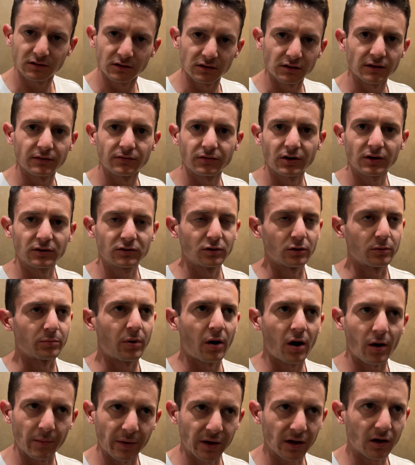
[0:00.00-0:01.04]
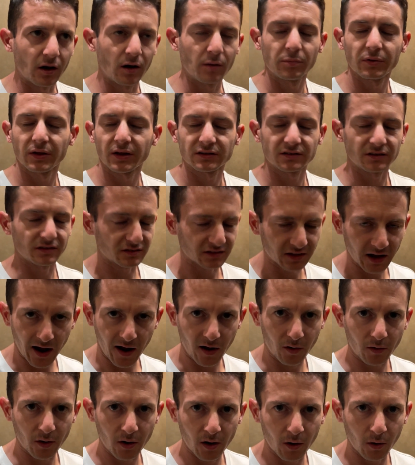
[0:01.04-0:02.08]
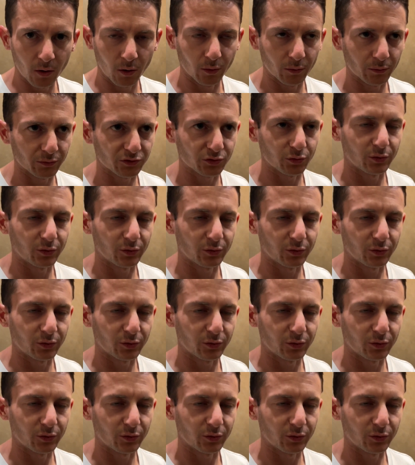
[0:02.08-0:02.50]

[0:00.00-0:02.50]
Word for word: delivering to apartment complexes, townhomes,